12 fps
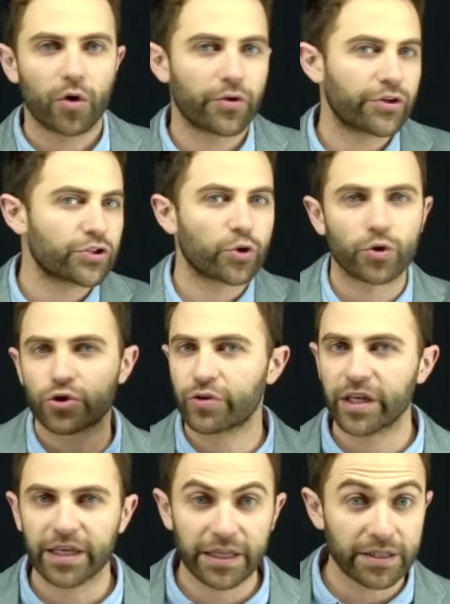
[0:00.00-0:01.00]
or that
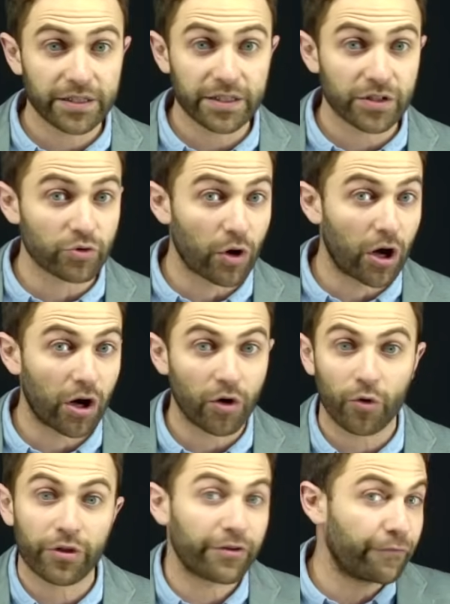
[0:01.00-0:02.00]
torturing kittens is wrong
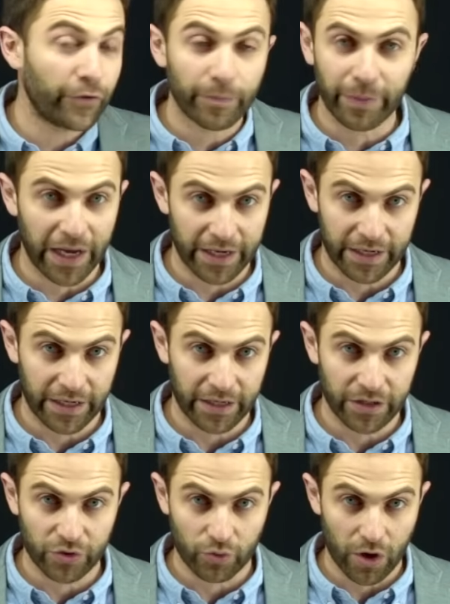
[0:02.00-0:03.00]
or that foot binding
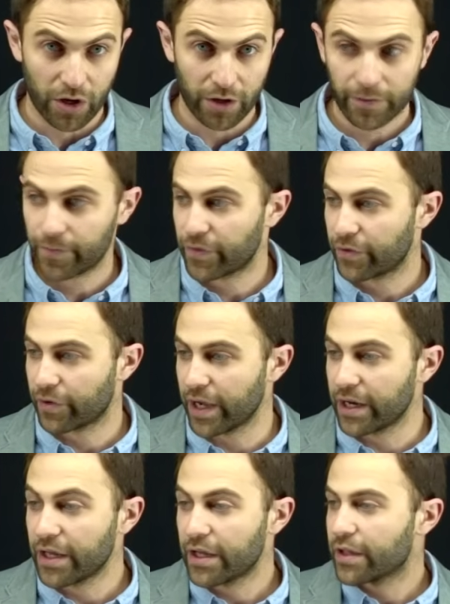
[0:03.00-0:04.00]
is wrong,
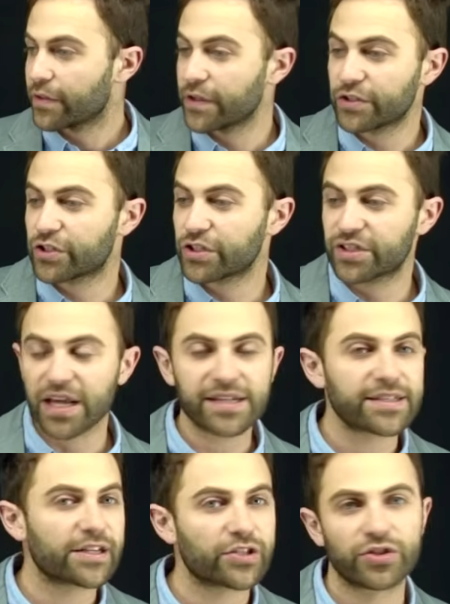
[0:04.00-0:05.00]
right? This just
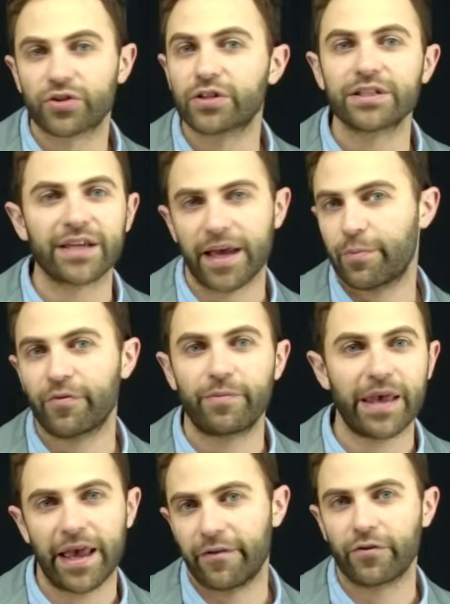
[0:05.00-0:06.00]
says that a certain type of
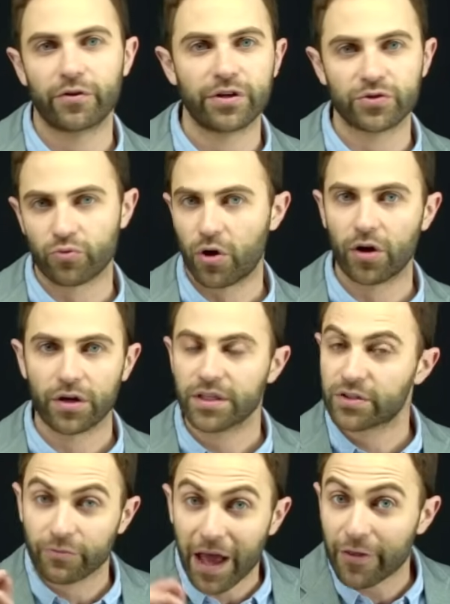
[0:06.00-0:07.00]
behavior is wrong.
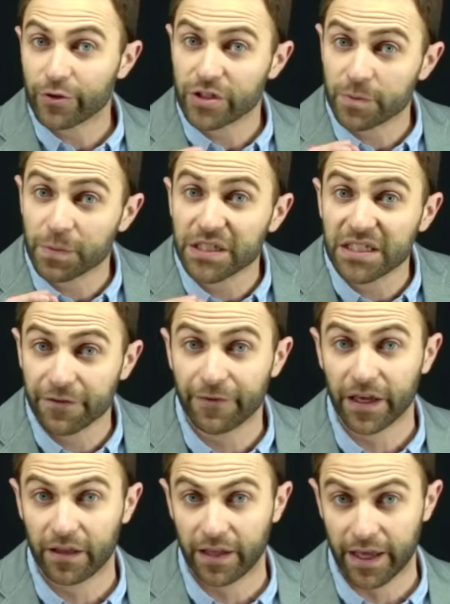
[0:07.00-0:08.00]
It's a rather
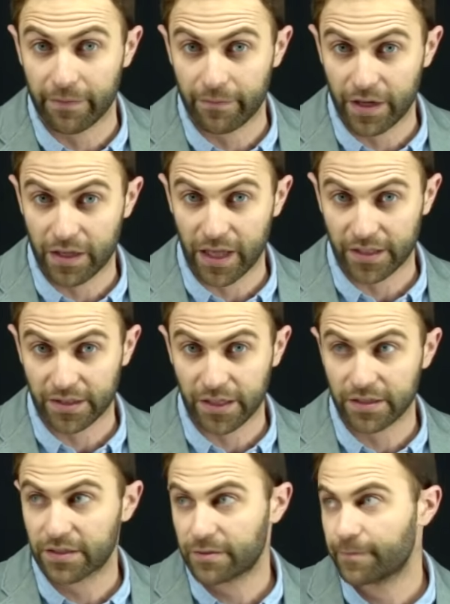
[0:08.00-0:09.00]
specific claim in that
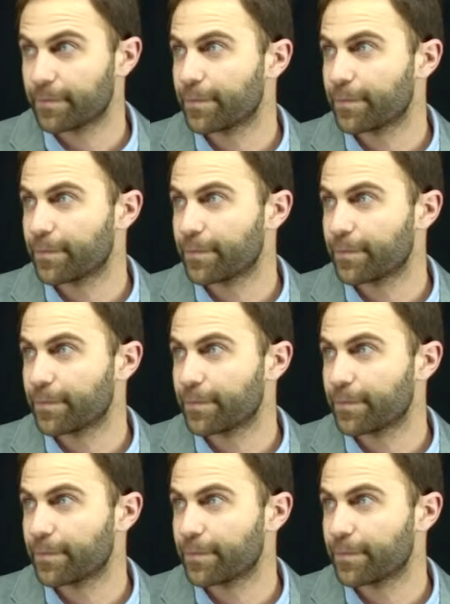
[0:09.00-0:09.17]
sense.